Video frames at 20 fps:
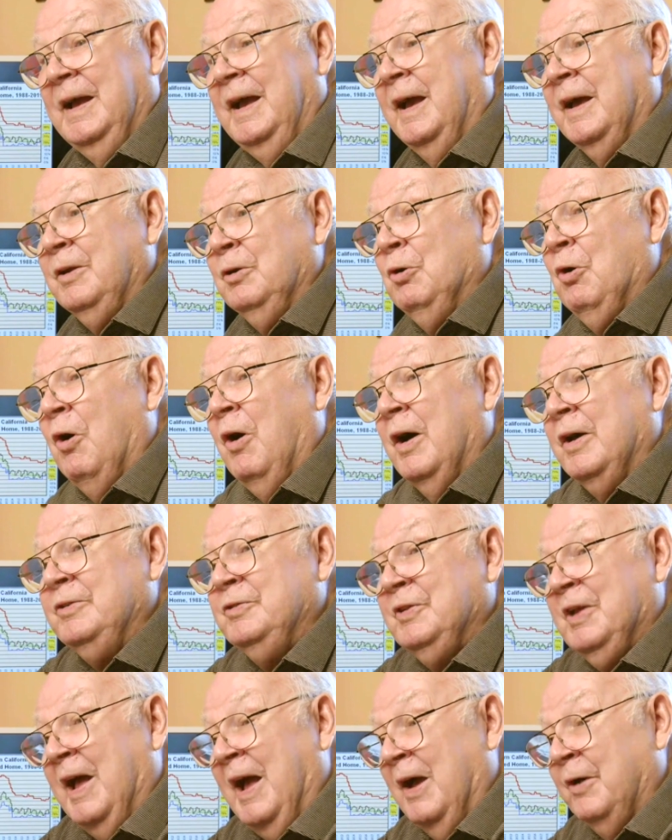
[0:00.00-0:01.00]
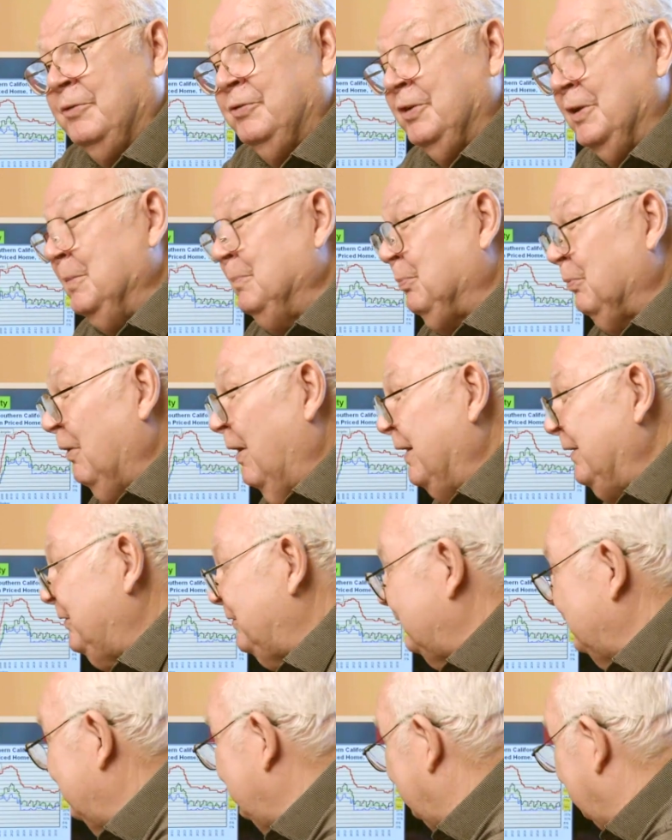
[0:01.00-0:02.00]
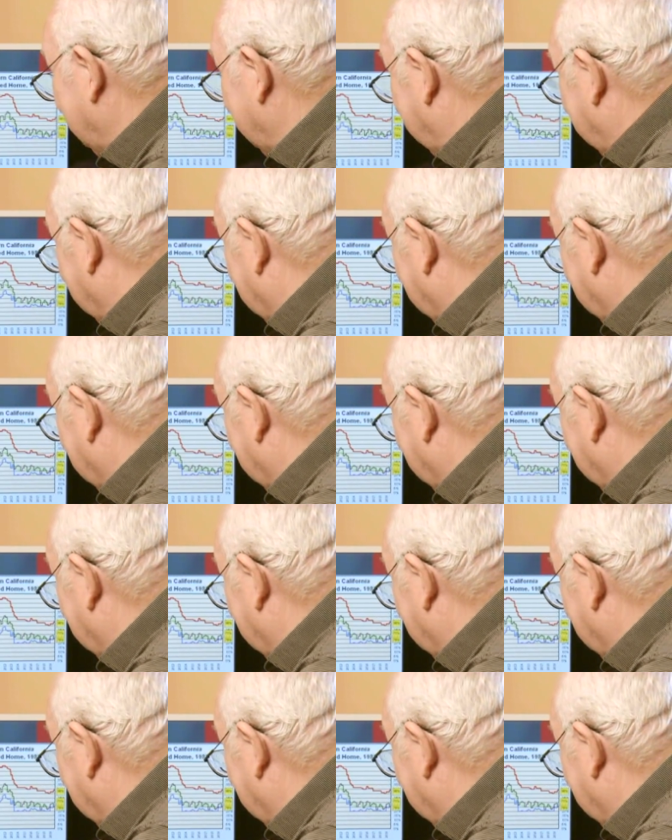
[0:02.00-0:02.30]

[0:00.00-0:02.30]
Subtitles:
and caused housing prices to